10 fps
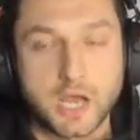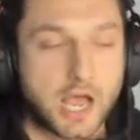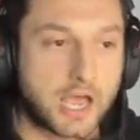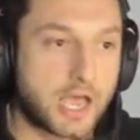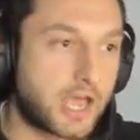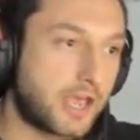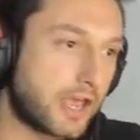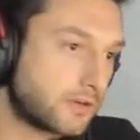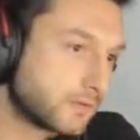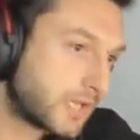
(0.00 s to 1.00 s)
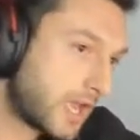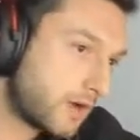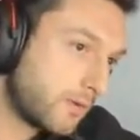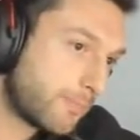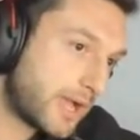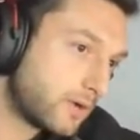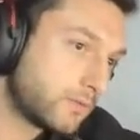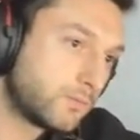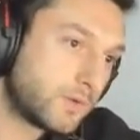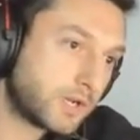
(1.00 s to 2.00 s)
I don't care
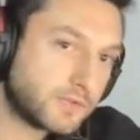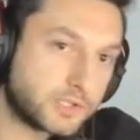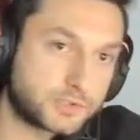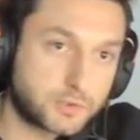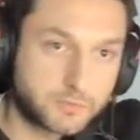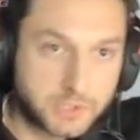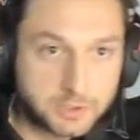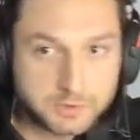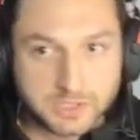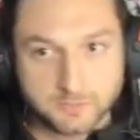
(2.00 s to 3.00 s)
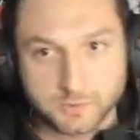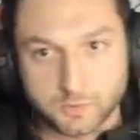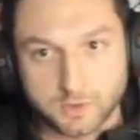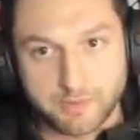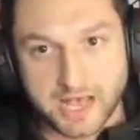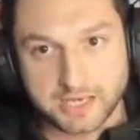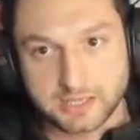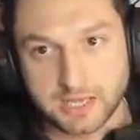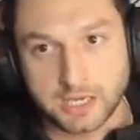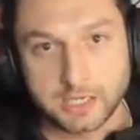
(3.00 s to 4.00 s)
about whatever the Torino teams were back
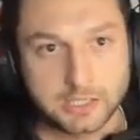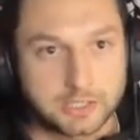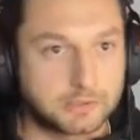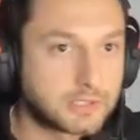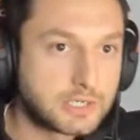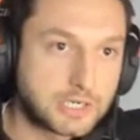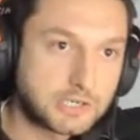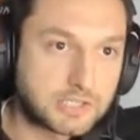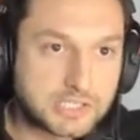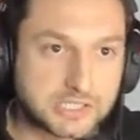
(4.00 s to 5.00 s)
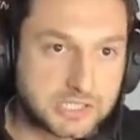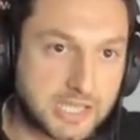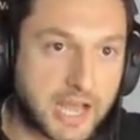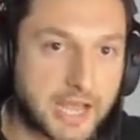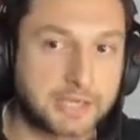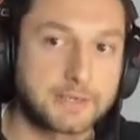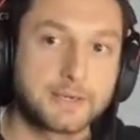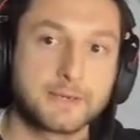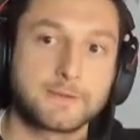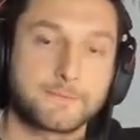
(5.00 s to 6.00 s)
then and this and that.
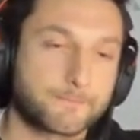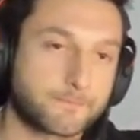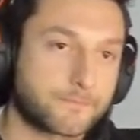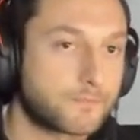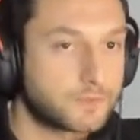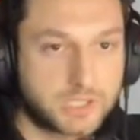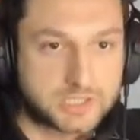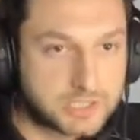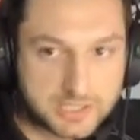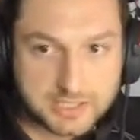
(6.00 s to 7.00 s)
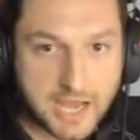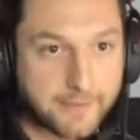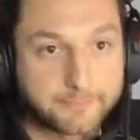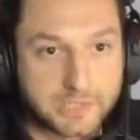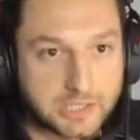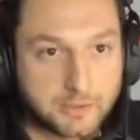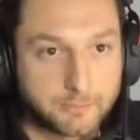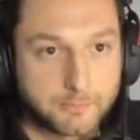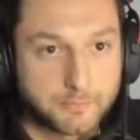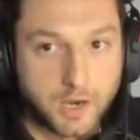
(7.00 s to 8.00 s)
This is a top
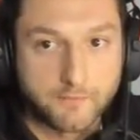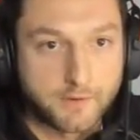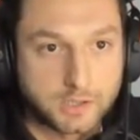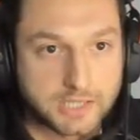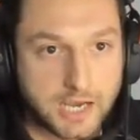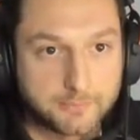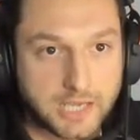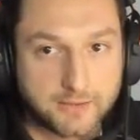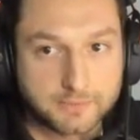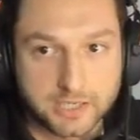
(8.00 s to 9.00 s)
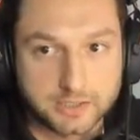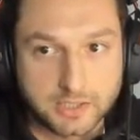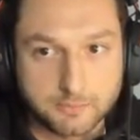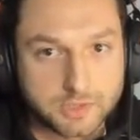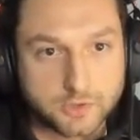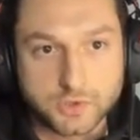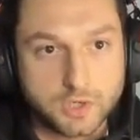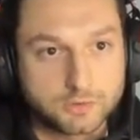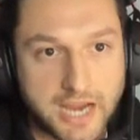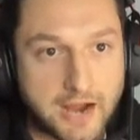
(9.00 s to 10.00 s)
team of all time, right. Top 10 team. There's
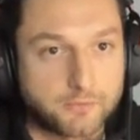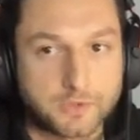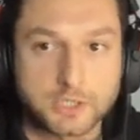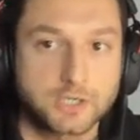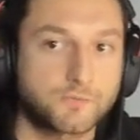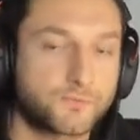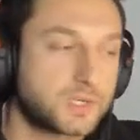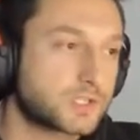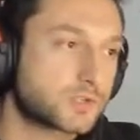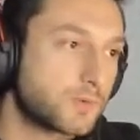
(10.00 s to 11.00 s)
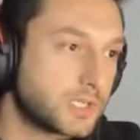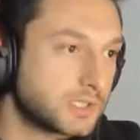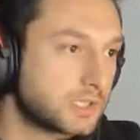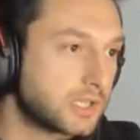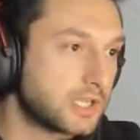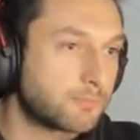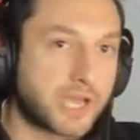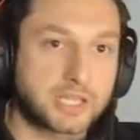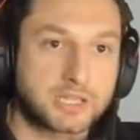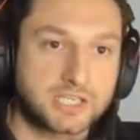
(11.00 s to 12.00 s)
no doubt they're going to finish winning the league by
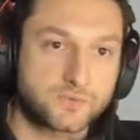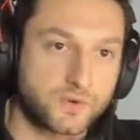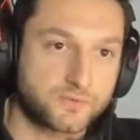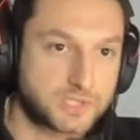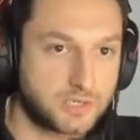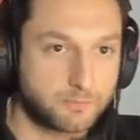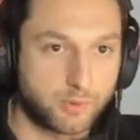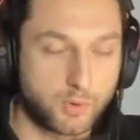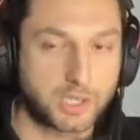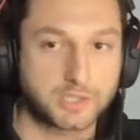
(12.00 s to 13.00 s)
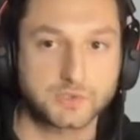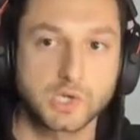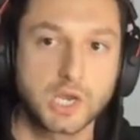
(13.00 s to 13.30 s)
at least 15 points.